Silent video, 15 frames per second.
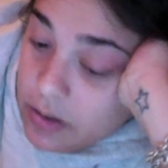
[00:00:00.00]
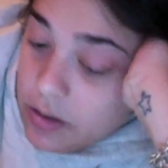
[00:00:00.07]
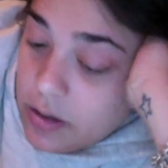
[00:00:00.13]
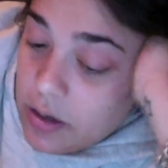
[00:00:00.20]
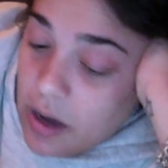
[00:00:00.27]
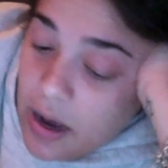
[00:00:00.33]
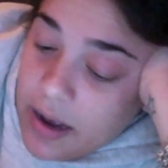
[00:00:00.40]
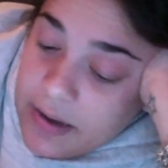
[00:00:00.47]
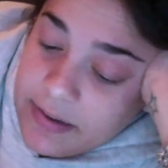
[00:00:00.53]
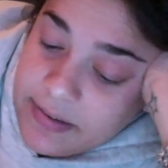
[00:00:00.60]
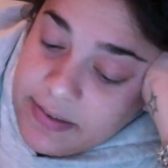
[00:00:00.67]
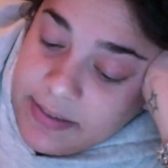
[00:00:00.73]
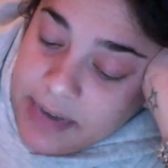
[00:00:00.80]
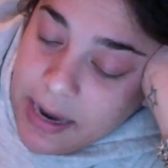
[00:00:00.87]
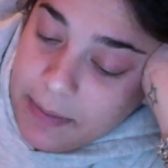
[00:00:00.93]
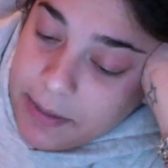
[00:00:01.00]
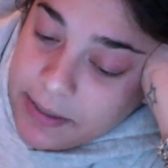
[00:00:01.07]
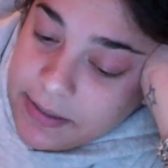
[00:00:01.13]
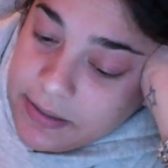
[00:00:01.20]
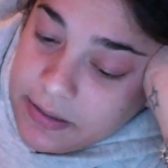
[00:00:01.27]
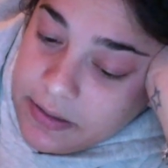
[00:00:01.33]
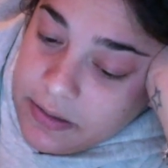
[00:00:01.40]
God damn
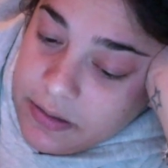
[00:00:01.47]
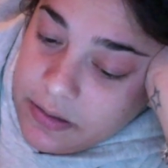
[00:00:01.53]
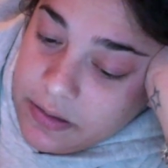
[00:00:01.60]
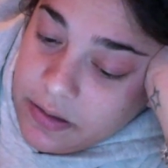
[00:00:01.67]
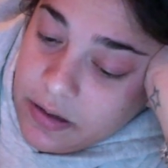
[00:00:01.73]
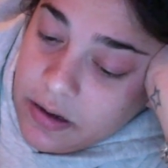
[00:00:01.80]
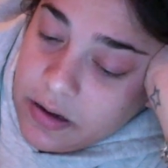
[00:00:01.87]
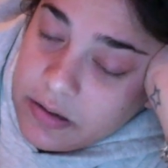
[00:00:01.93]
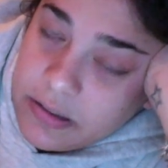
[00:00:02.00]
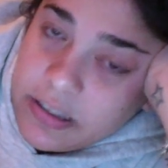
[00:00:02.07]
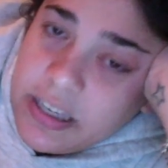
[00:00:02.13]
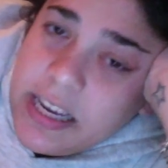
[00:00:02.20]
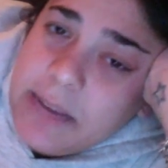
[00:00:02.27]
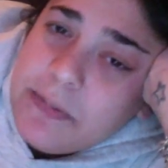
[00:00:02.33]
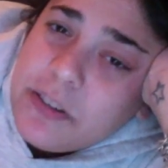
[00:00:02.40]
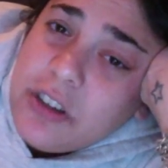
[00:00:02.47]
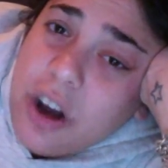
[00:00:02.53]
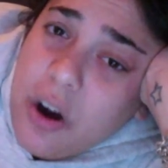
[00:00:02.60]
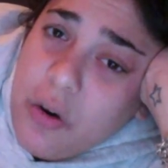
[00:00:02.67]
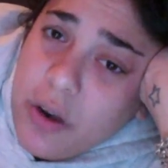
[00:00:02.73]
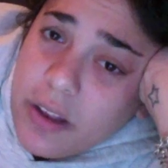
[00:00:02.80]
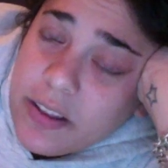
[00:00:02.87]
it. Oh, it keeps
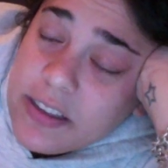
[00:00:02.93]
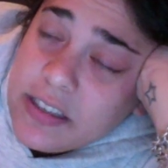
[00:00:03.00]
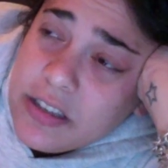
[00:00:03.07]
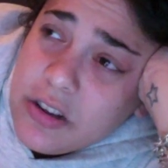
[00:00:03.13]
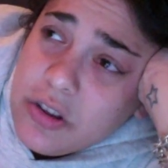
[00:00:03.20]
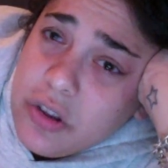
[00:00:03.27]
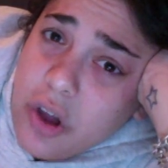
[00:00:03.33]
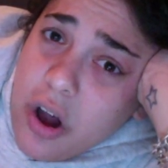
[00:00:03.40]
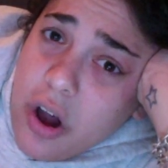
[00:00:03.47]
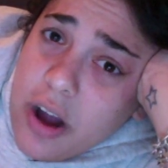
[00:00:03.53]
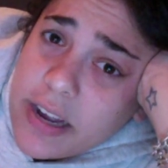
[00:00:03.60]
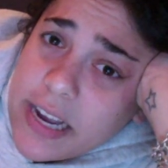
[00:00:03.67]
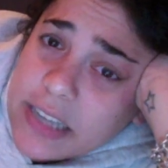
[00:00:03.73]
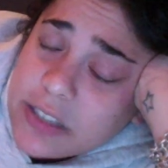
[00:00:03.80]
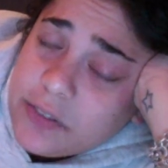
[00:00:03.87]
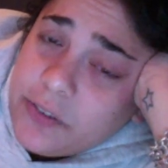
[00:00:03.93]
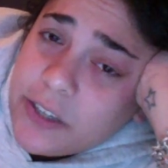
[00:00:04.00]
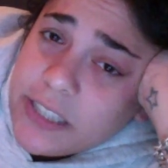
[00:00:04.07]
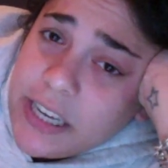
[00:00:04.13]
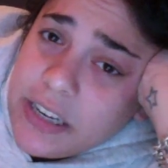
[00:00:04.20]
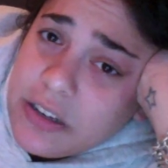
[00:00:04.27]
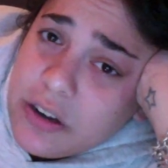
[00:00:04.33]
going. This is a long-ass
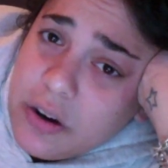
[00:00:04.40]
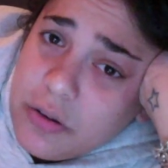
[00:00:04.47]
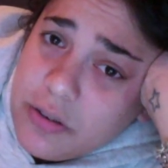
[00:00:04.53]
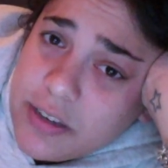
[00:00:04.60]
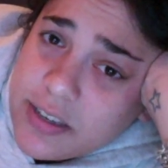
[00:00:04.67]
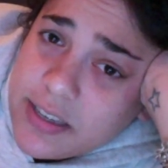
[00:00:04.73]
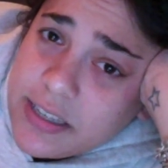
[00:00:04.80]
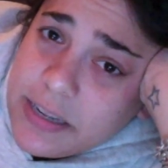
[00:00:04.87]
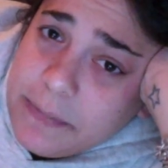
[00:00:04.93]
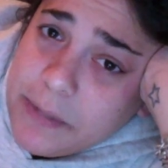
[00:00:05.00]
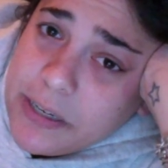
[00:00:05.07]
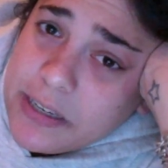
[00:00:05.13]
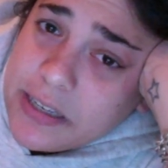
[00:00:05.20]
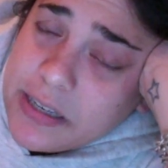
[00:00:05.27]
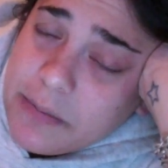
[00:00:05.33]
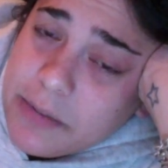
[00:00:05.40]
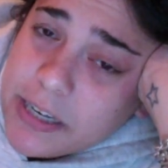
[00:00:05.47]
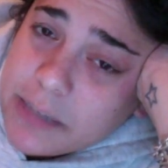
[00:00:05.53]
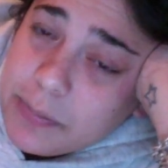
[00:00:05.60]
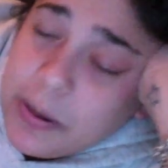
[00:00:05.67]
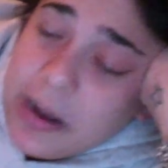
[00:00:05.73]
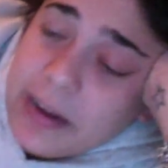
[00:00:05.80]
fucking note to slip into somebody's
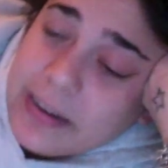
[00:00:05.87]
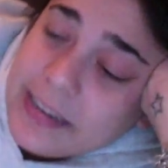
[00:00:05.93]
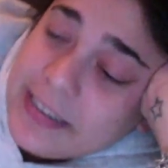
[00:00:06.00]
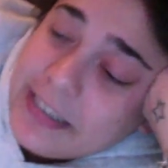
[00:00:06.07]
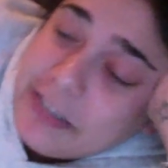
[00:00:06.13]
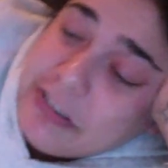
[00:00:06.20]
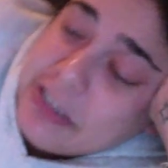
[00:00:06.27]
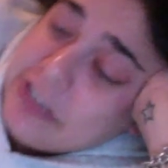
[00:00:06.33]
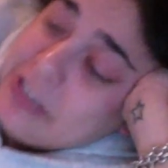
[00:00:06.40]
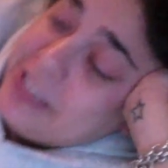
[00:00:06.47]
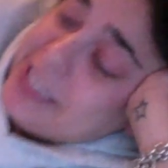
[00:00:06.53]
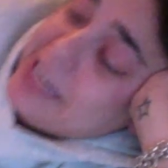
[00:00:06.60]
pocket. Did she just,